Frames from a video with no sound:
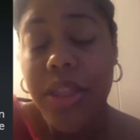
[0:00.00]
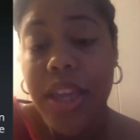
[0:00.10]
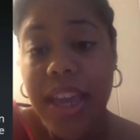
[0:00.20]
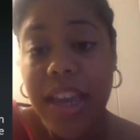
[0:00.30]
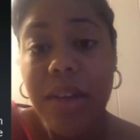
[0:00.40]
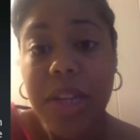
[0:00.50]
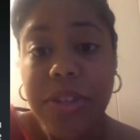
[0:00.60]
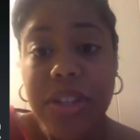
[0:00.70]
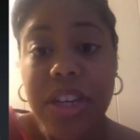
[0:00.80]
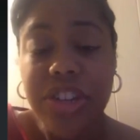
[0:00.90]
the income
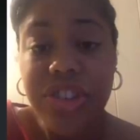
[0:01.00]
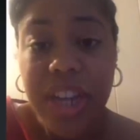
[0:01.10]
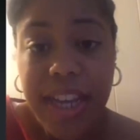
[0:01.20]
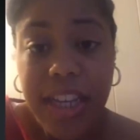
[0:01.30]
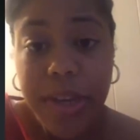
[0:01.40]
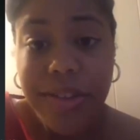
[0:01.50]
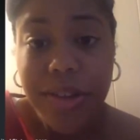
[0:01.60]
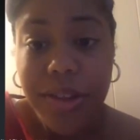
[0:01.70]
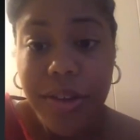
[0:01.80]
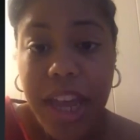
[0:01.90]
limits are going to change based
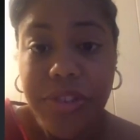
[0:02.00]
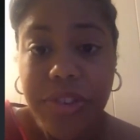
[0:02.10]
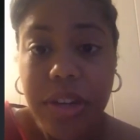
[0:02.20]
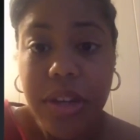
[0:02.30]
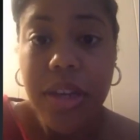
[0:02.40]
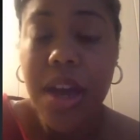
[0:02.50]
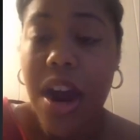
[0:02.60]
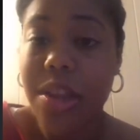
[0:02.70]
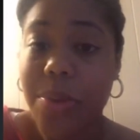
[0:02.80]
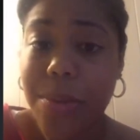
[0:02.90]
on your location.
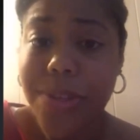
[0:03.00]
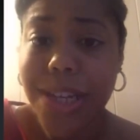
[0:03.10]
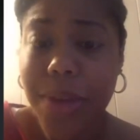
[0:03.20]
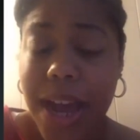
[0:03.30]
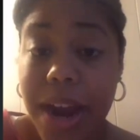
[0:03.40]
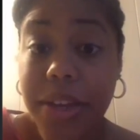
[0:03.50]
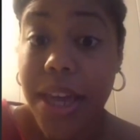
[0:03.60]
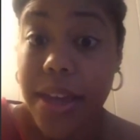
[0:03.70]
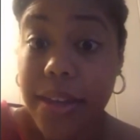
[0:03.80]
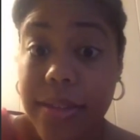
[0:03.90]
Are the payments going to be higher?
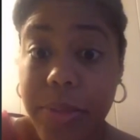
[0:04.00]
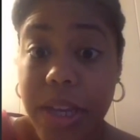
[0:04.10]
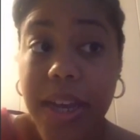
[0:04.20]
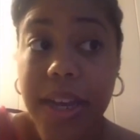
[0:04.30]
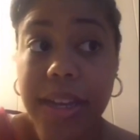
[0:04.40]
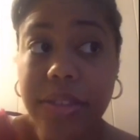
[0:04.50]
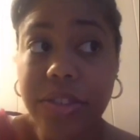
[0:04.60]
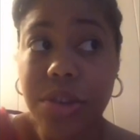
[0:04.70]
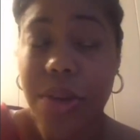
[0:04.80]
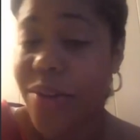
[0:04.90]
Yes,
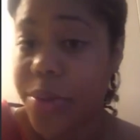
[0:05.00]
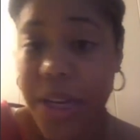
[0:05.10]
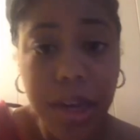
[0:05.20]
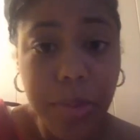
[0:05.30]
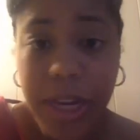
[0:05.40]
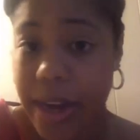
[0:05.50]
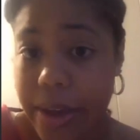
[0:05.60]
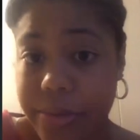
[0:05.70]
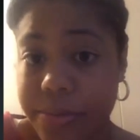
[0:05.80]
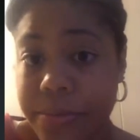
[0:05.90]
because you haven't put any money
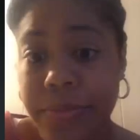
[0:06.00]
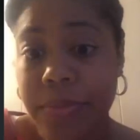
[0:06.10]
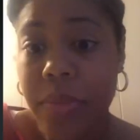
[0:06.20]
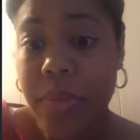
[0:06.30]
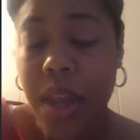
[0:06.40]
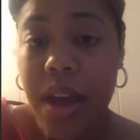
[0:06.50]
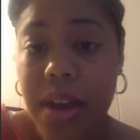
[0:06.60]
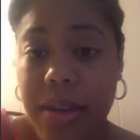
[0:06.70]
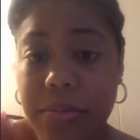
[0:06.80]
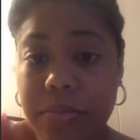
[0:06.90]

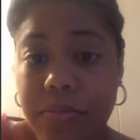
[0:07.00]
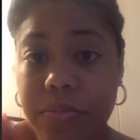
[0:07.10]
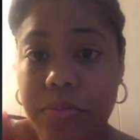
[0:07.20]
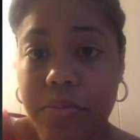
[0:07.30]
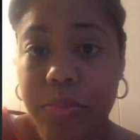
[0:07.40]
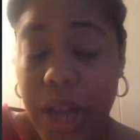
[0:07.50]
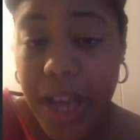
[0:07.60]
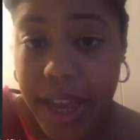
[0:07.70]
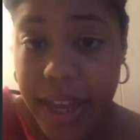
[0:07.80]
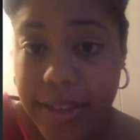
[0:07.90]
down.
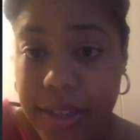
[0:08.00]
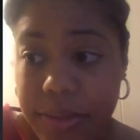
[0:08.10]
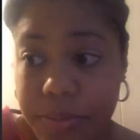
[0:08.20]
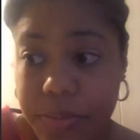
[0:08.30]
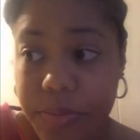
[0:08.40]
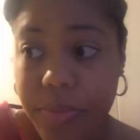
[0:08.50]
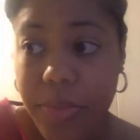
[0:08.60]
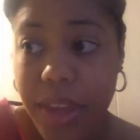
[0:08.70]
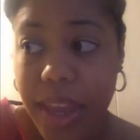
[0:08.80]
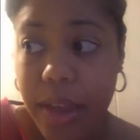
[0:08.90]
But
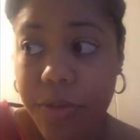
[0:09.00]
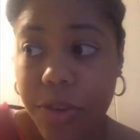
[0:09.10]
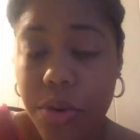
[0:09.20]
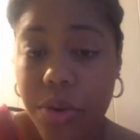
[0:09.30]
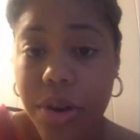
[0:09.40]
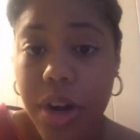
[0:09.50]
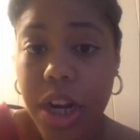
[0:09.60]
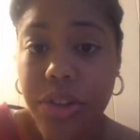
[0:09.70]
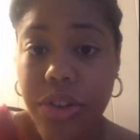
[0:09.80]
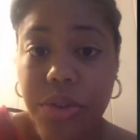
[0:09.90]
if you're
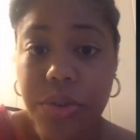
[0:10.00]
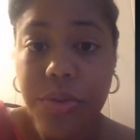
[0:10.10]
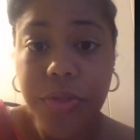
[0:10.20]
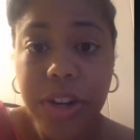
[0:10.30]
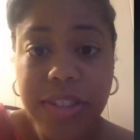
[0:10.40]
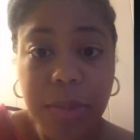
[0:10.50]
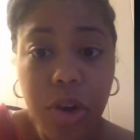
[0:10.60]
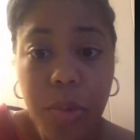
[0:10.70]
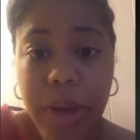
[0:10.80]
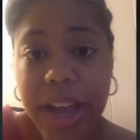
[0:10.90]
a new first-time home